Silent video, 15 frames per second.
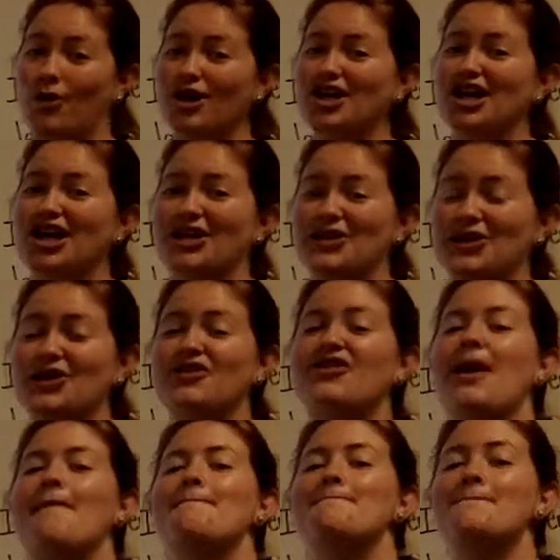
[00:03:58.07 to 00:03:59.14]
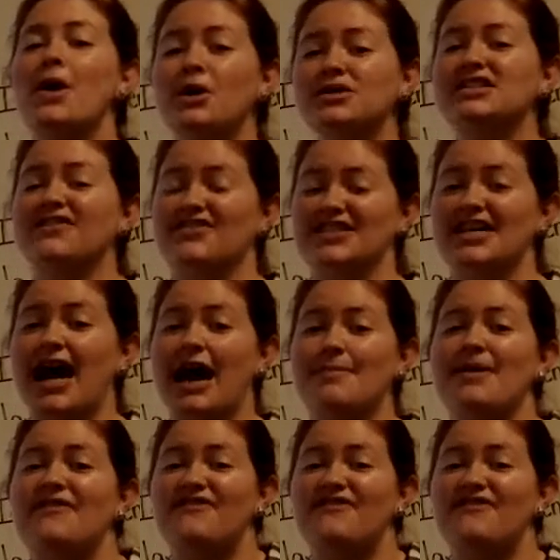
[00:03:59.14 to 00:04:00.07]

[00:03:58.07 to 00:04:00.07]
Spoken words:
going to learn that most of the time a